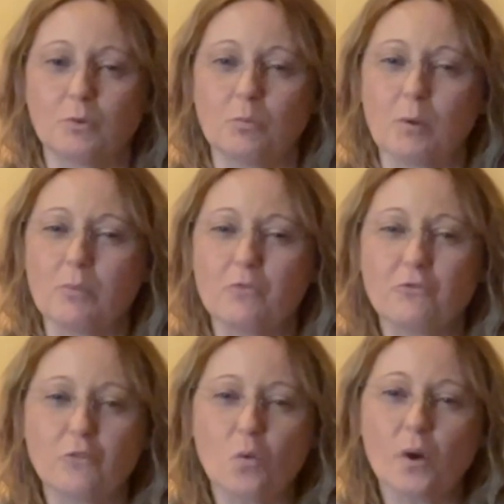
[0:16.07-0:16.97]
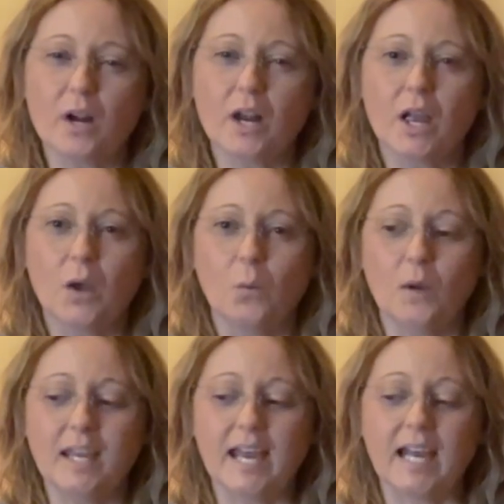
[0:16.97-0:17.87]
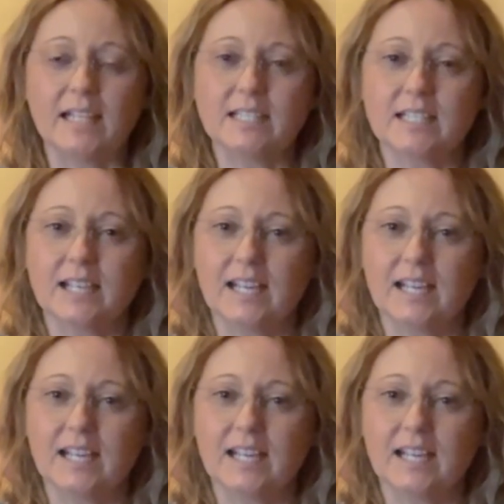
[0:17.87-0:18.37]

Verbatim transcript: But before we get